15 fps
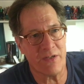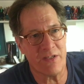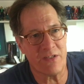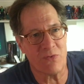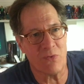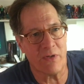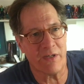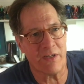and
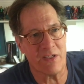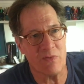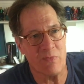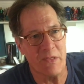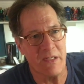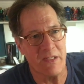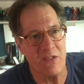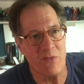his work has
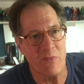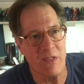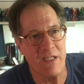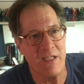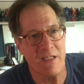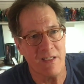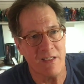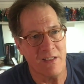been to
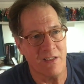me